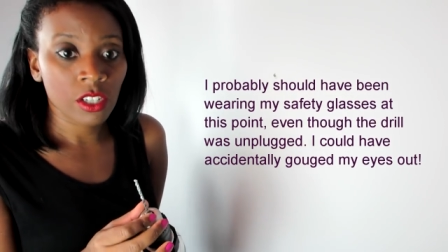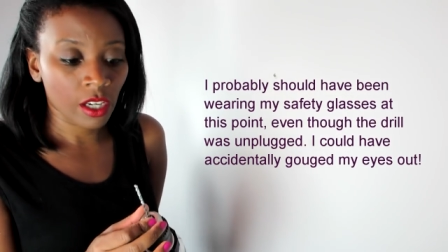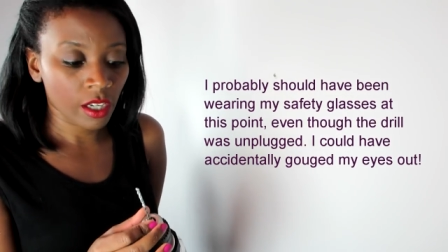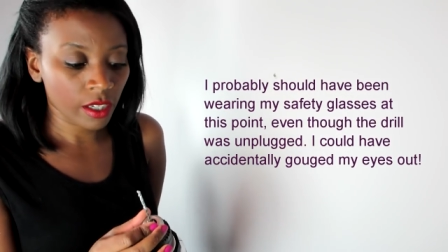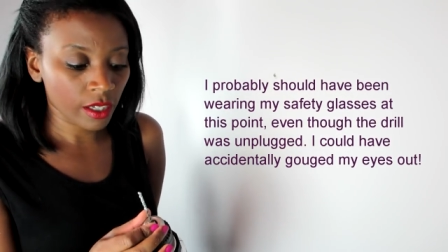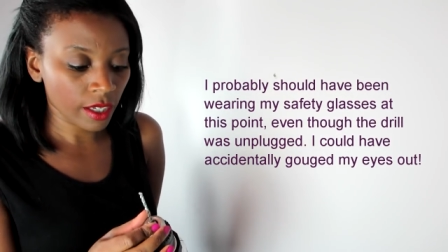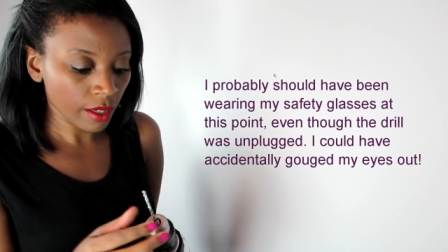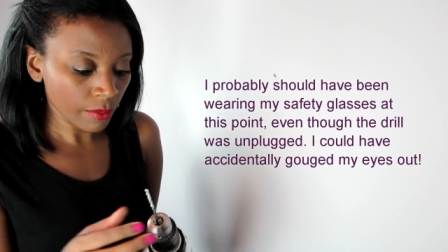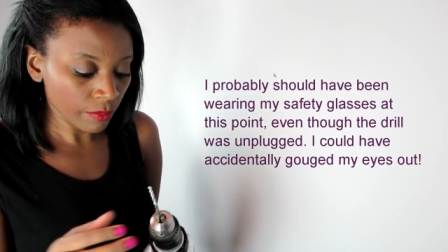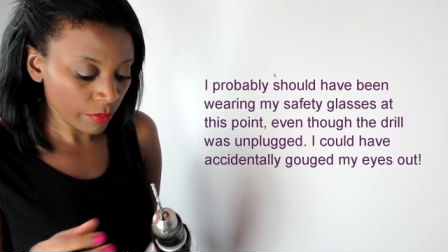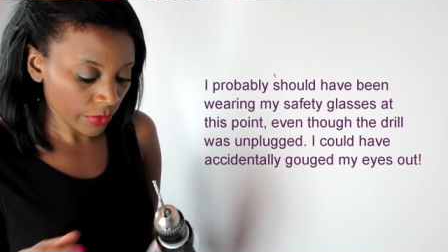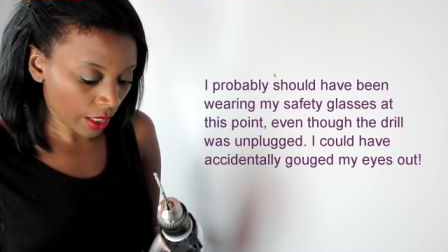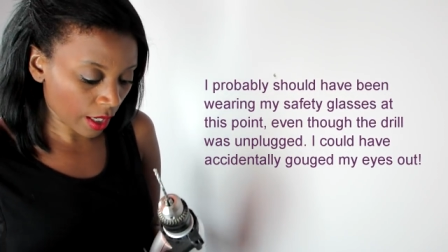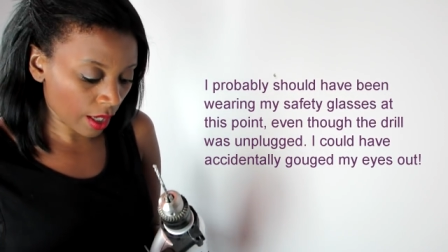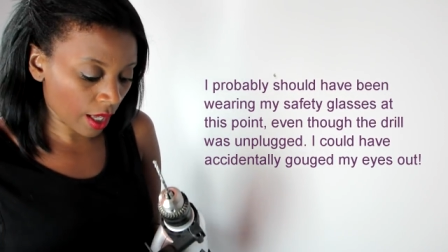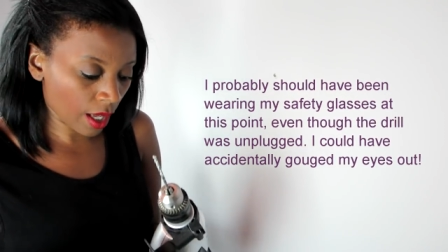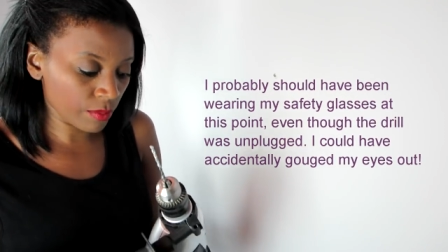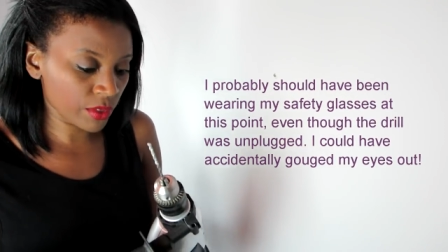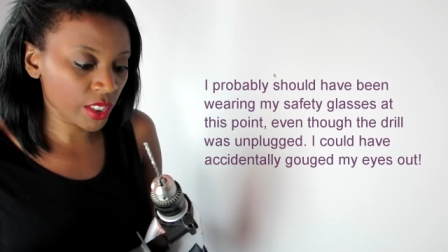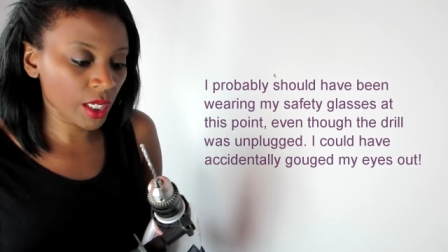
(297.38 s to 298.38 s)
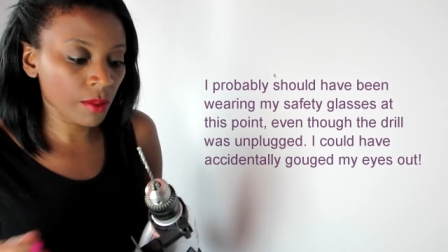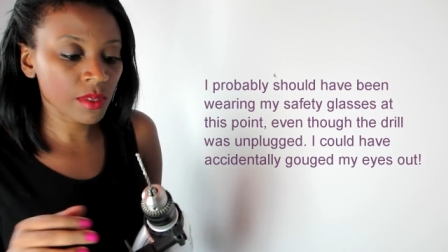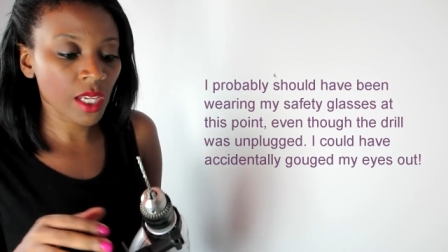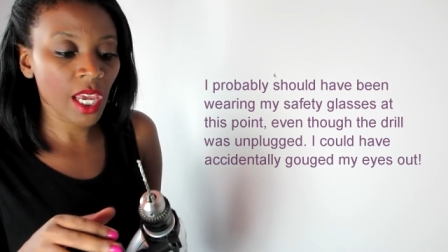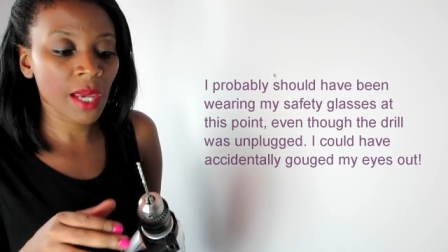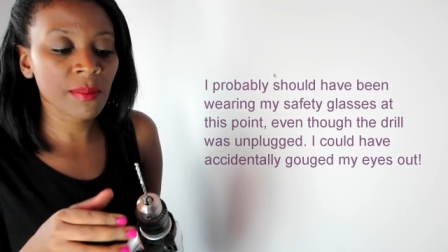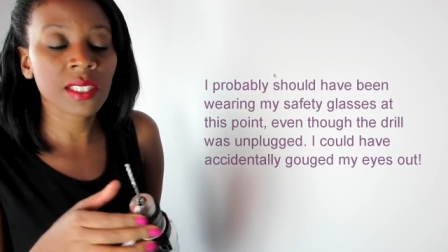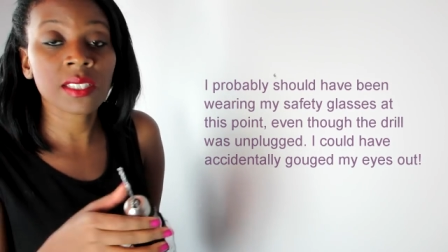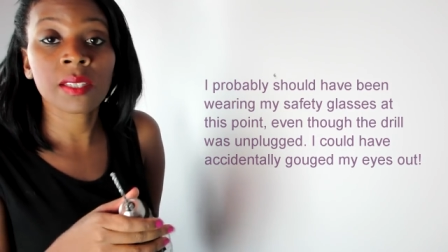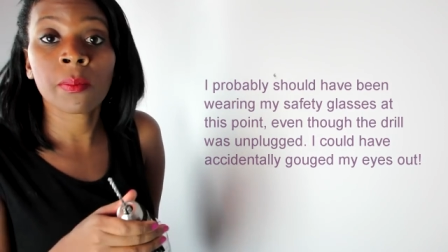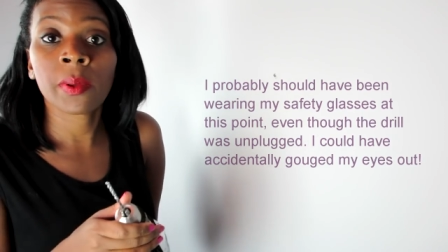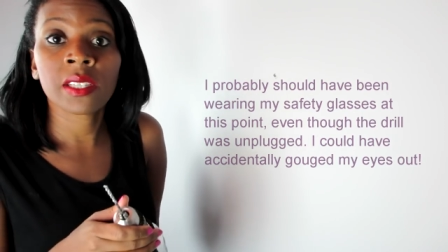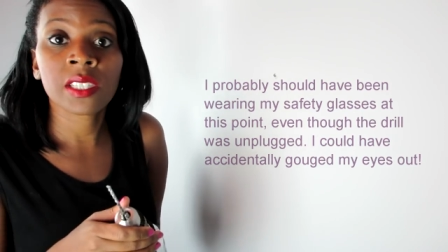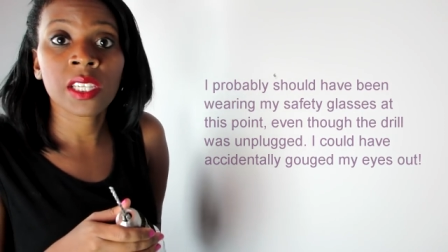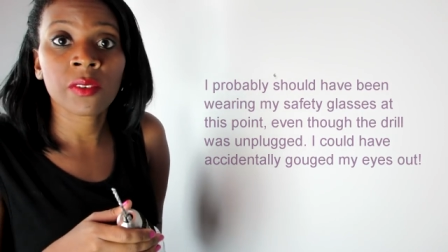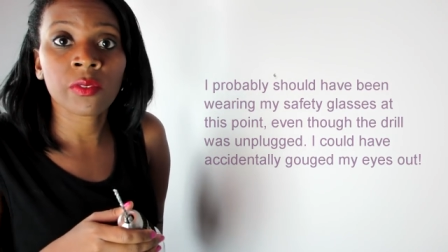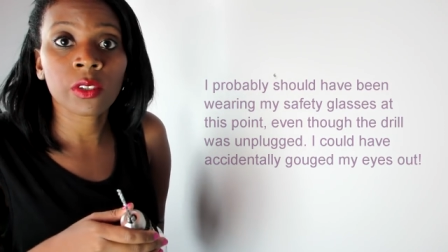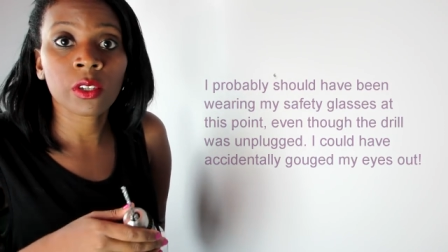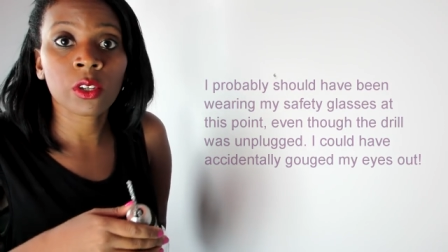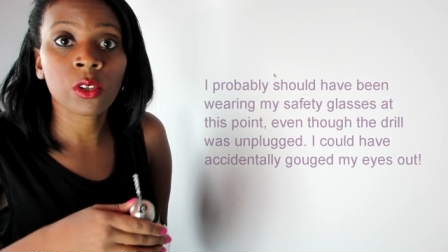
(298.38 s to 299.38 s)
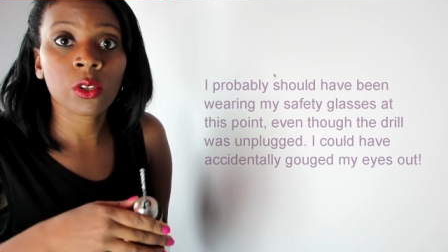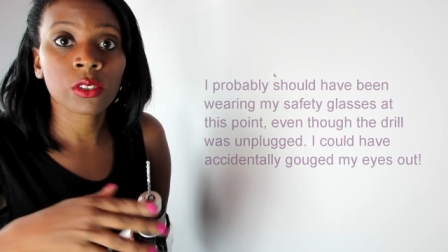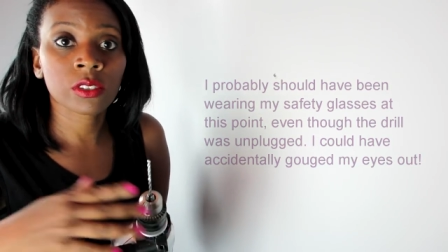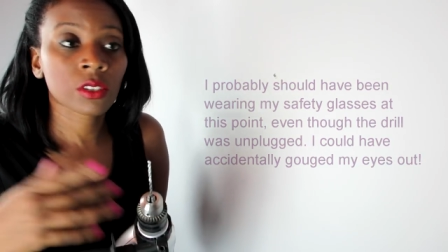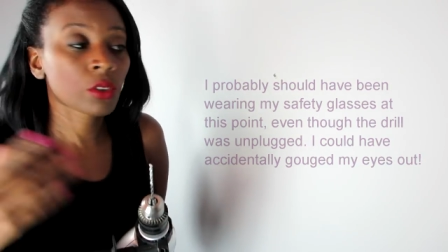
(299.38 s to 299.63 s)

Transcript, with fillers: chuck. Sometimes it's a bit difficult